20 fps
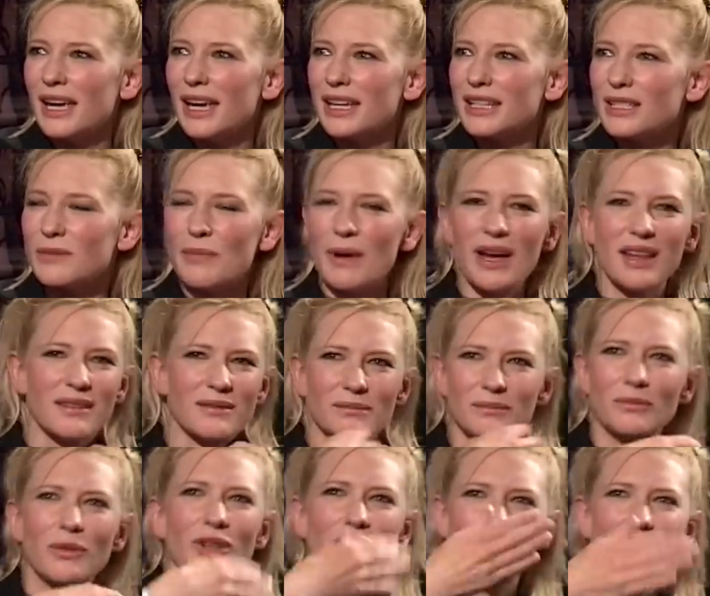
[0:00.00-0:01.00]
It's about
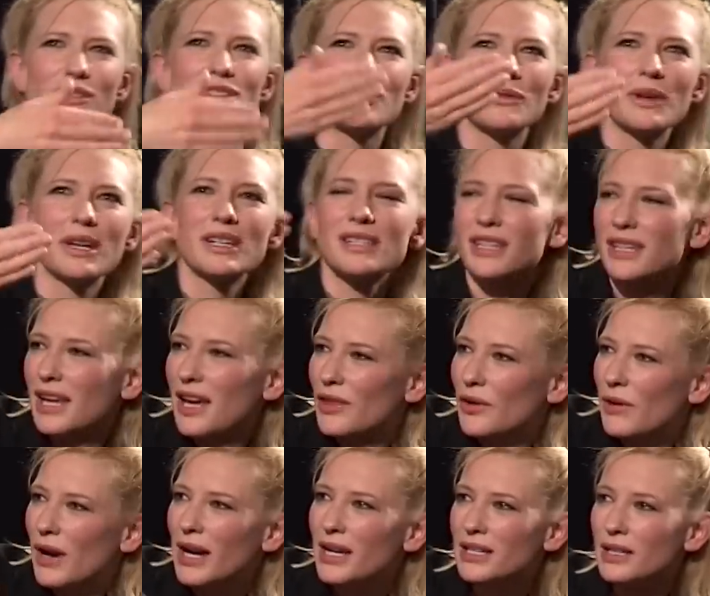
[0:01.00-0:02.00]
what you're doing to the
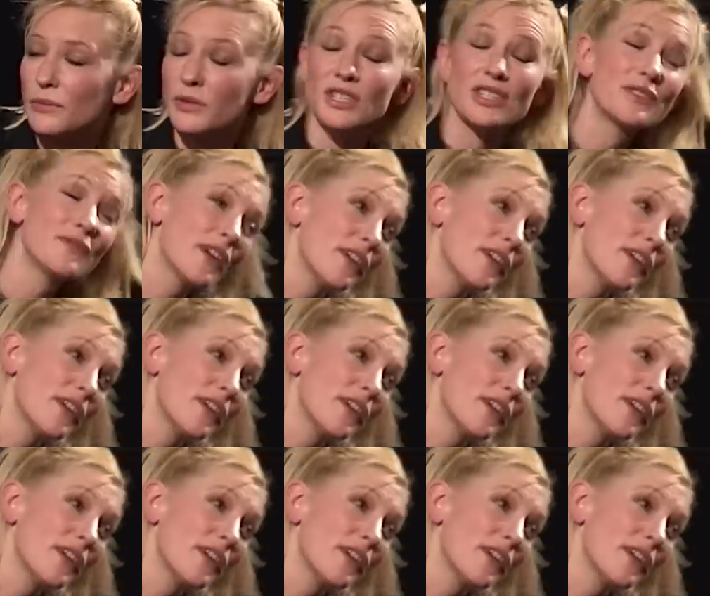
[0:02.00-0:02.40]
other actor, which is